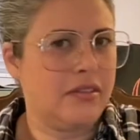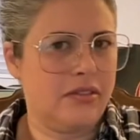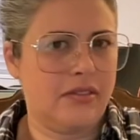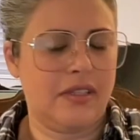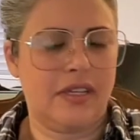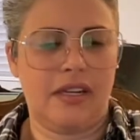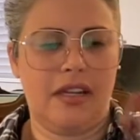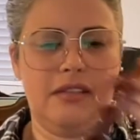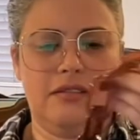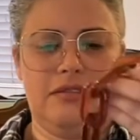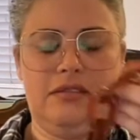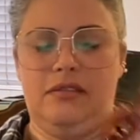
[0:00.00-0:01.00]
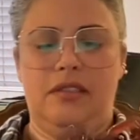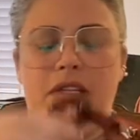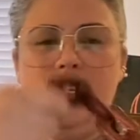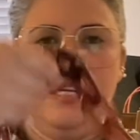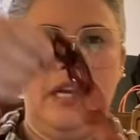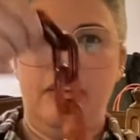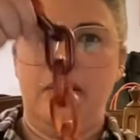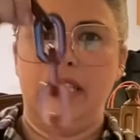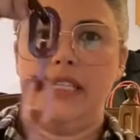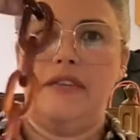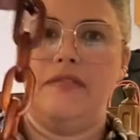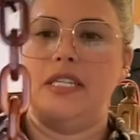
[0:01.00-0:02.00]
So I thought, I don't know, I
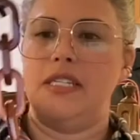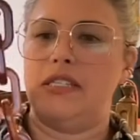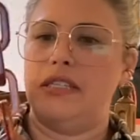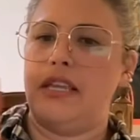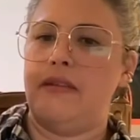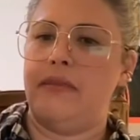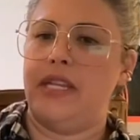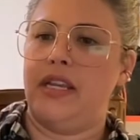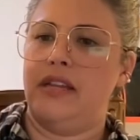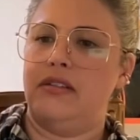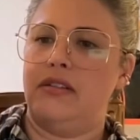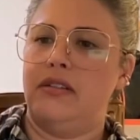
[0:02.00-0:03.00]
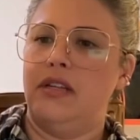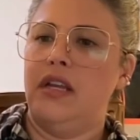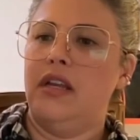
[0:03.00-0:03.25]
love this statement handle.